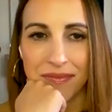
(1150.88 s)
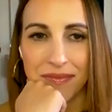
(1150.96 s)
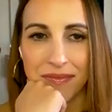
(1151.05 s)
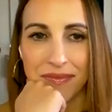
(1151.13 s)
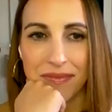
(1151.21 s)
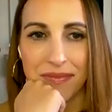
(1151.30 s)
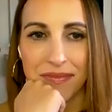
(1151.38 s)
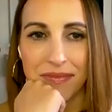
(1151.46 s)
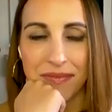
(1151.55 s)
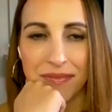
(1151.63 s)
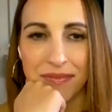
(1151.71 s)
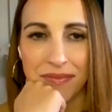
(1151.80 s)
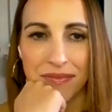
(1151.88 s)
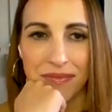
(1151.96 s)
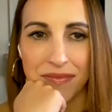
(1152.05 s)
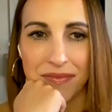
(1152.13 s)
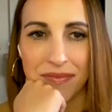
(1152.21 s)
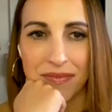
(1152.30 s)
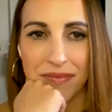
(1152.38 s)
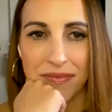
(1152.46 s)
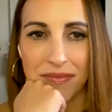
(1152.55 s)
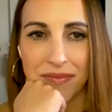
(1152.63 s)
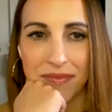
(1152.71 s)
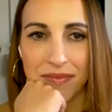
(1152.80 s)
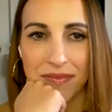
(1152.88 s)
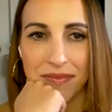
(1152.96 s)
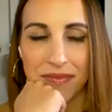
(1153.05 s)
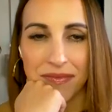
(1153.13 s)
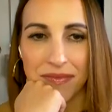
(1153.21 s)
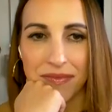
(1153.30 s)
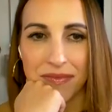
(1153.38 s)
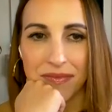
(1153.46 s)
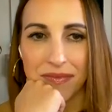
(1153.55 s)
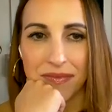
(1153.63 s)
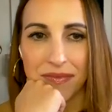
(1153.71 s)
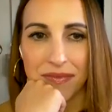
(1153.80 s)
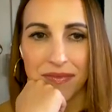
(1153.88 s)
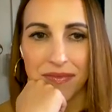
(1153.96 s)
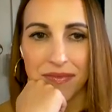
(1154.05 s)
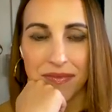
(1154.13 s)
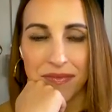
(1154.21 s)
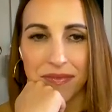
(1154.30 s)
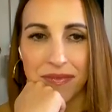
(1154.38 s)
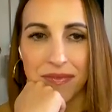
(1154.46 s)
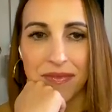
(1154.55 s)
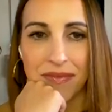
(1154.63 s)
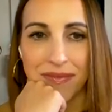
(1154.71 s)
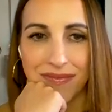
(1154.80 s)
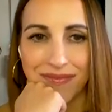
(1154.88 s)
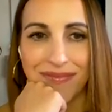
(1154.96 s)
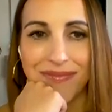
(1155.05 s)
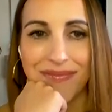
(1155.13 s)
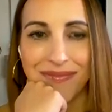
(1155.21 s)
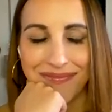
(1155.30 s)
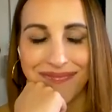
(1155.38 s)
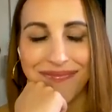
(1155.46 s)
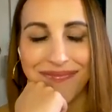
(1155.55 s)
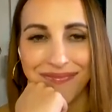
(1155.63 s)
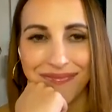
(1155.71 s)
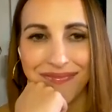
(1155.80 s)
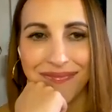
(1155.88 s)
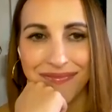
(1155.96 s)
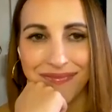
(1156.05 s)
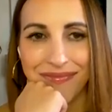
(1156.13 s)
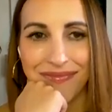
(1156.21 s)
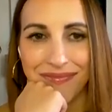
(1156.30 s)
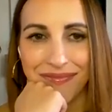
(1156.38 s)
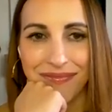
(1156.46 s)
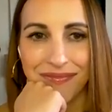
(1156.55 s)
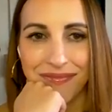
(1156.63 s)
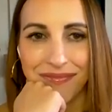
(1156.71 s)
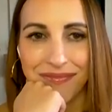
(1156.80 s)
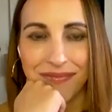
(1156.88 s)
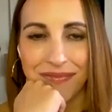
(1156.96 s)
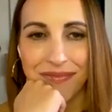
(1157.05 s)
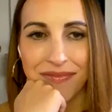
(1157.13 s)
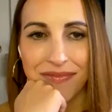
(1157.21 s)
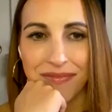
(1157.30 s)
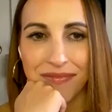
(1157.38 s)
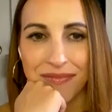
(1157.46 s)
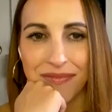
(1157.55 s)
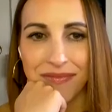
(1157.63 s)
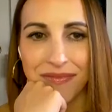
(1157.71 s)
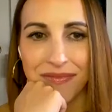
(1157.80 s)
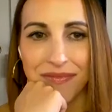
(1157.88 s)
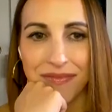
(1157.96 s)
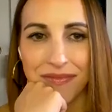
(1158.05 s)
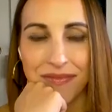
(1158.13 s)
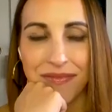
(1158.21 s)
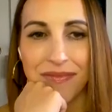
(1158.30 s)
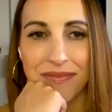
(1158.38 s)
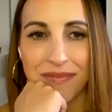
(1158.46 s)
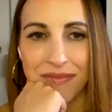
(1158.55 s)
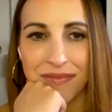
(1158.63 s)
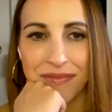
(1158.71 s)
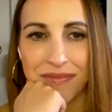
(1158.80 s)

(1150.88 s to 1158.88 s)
This person isn't speaking.